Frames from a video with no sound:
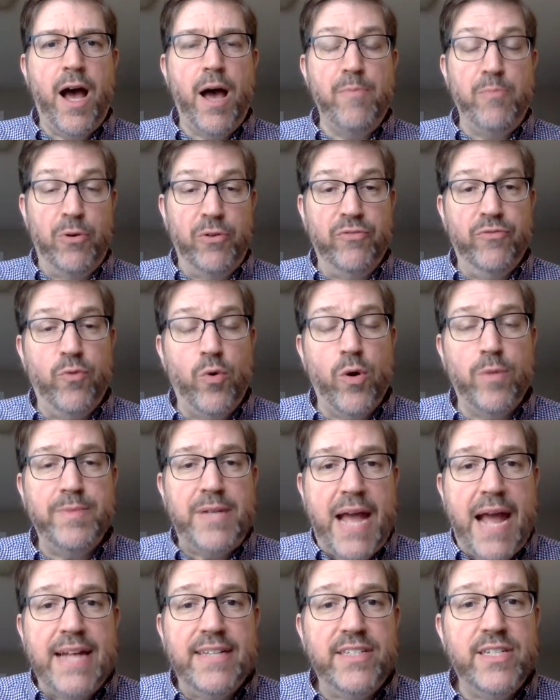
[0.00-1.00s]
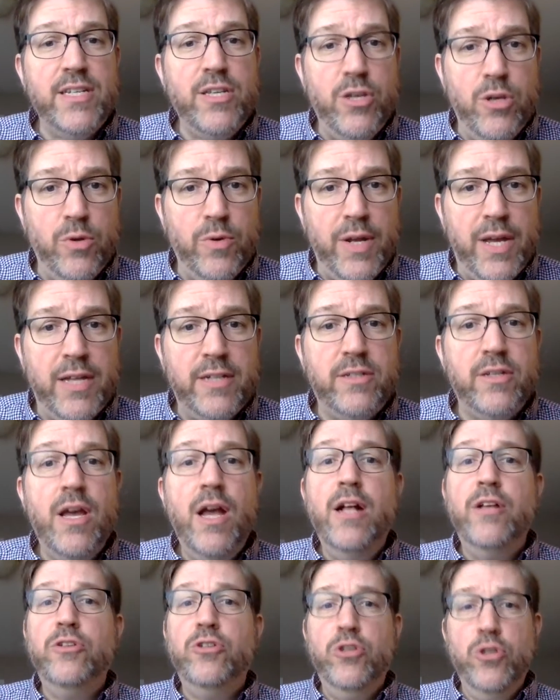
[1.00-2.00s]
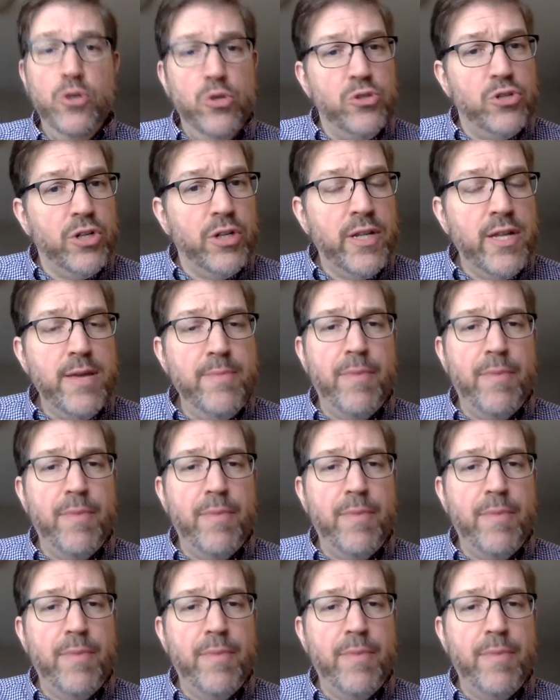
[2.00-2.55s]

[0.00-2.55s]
performed as a unit, usually